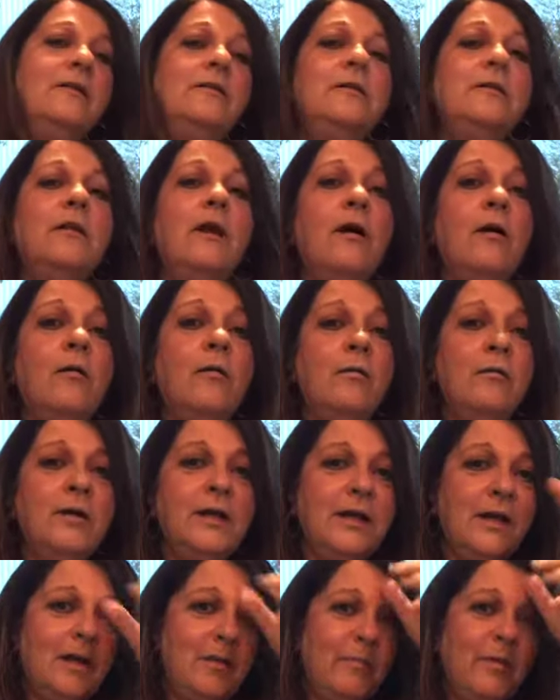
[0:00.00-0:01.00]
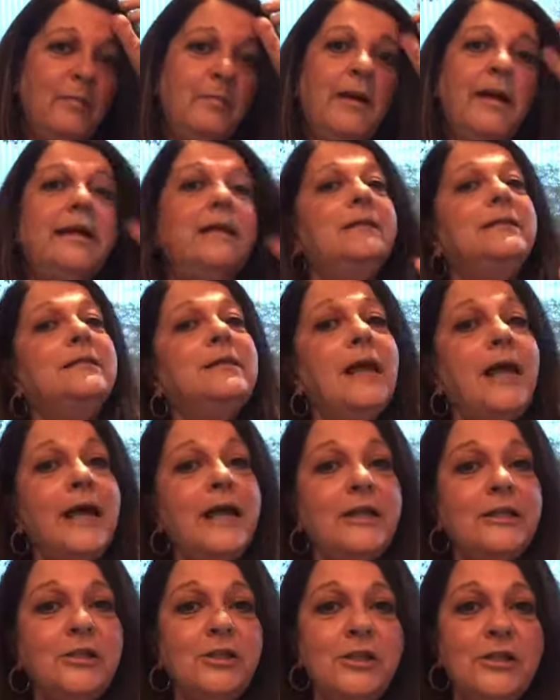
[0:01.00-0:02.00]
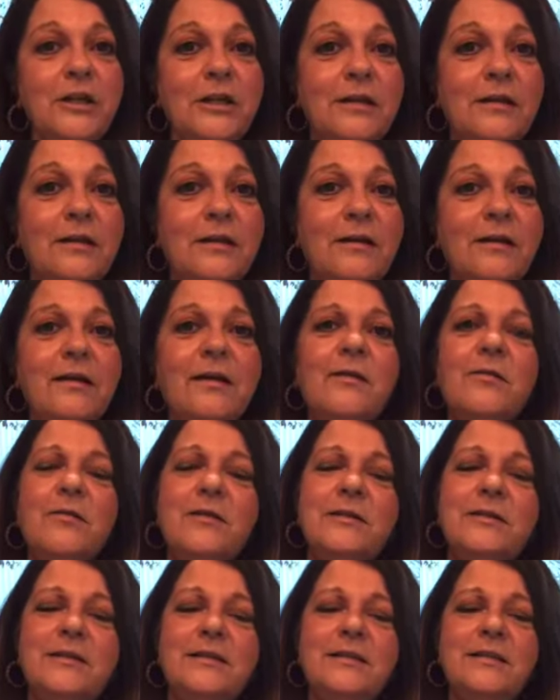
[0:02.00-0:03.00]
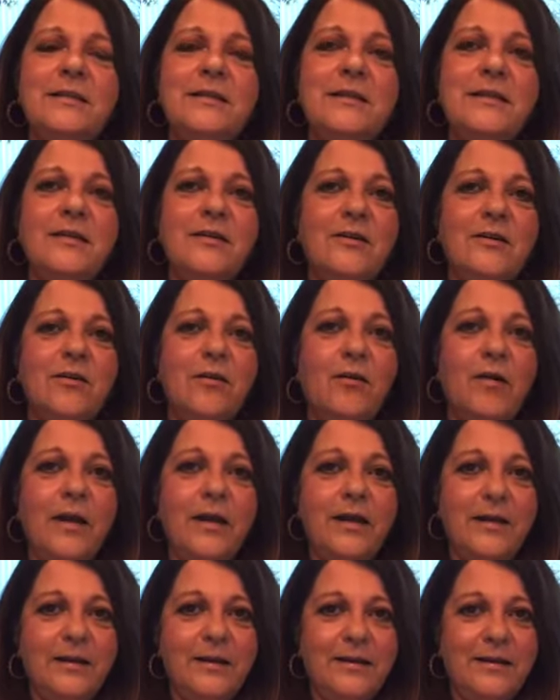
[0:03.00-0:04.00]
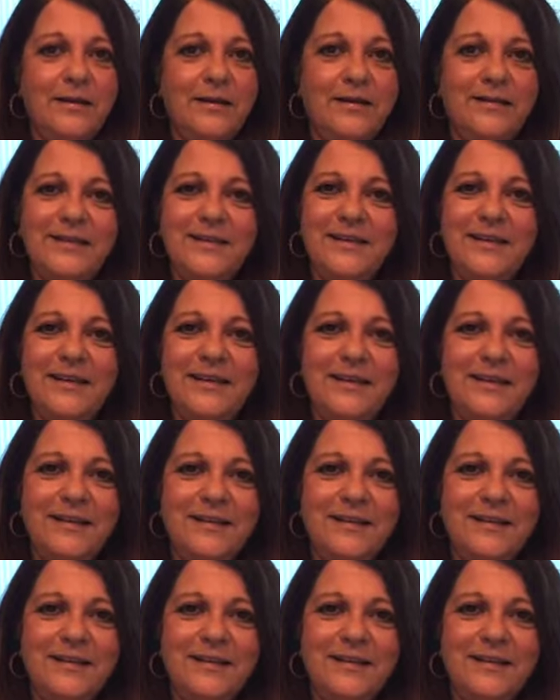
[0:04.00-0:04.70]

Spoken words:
No, but my intention was to sit there quietly. See?